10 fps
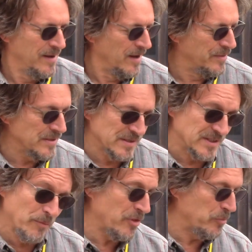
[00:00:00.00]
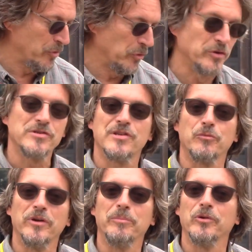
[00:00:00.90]
This is some of the produce
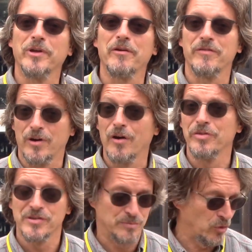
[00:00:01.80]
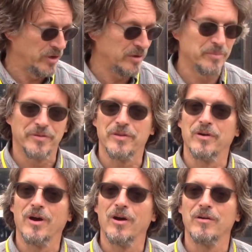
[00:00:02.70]
that we pulled out of the garden this morning, but
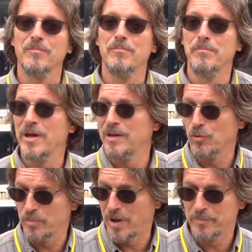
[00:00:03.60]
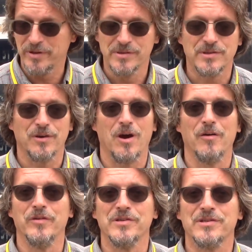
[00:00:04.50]
there are many more pumpkins to
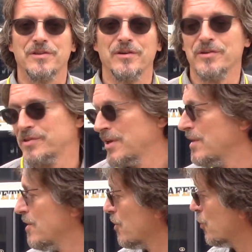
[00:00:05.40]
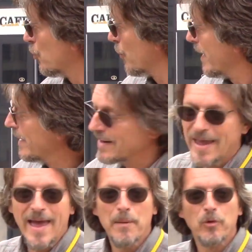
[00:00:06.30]
harvest. There's grain
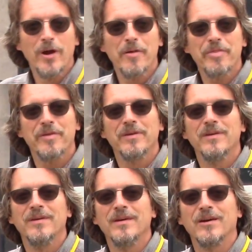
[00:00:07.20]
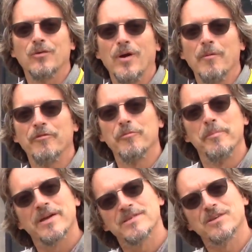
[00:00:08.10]
amaranth, a crop from
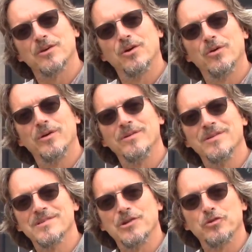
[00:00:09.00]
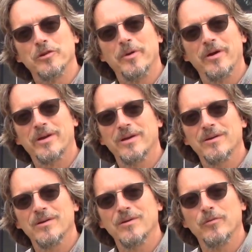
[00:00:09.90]
Mexico and Central America.